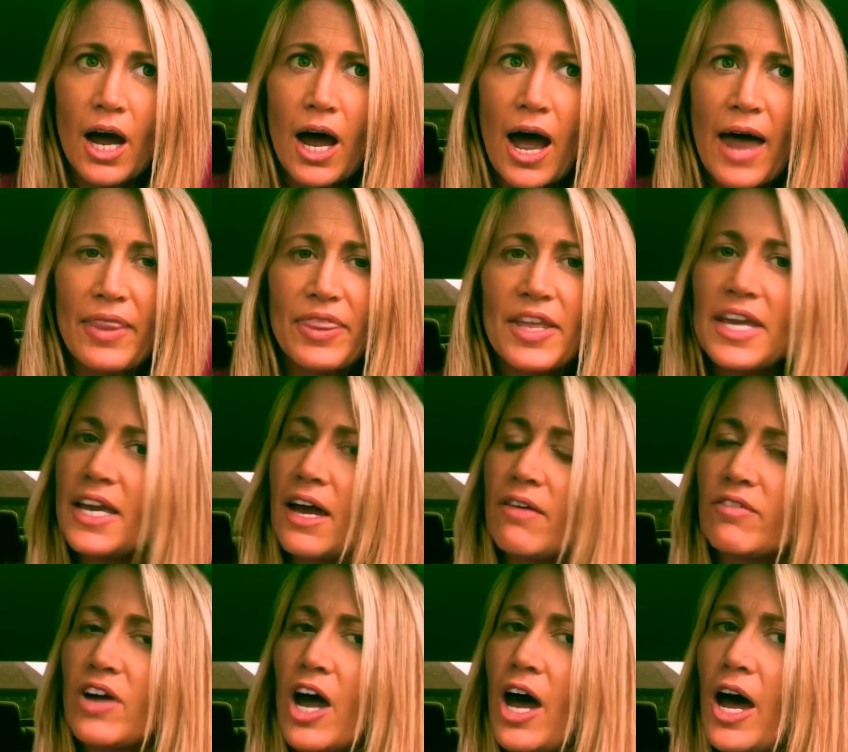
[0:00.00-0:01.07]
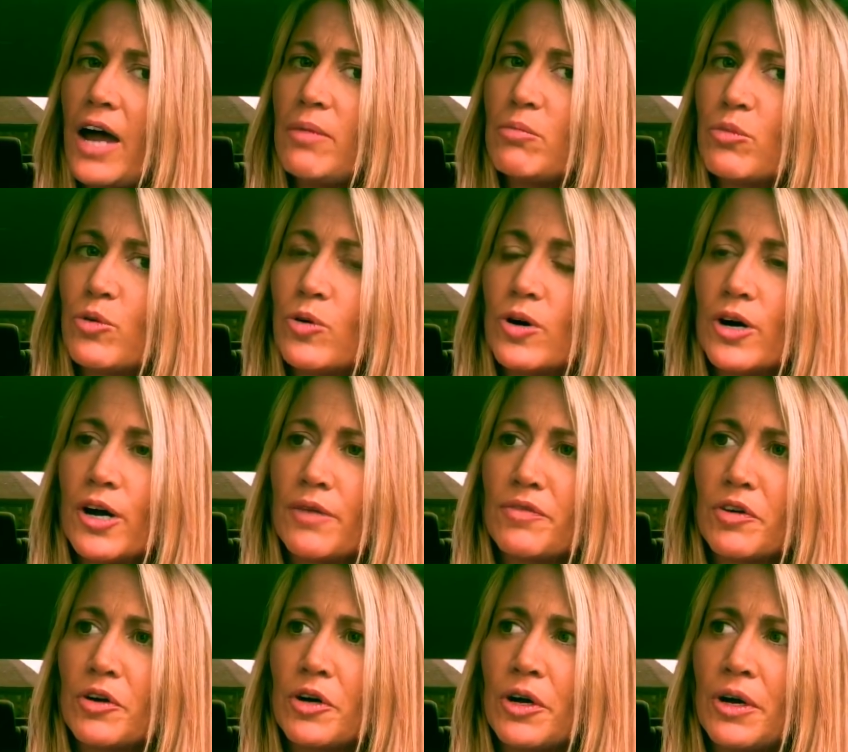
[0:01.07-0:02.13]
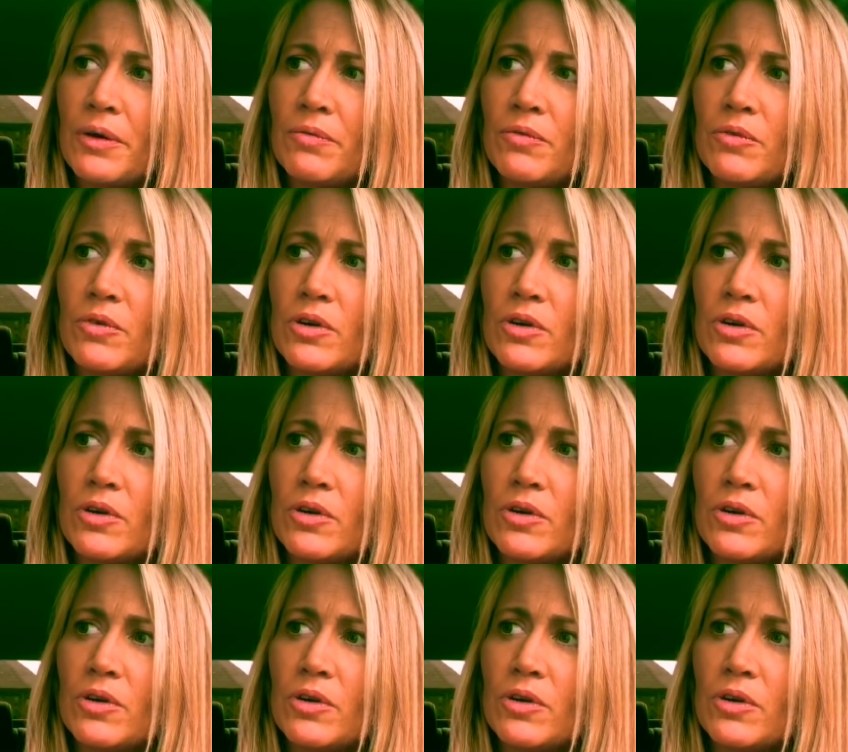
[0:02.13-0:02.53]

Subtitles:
I think I've got more of a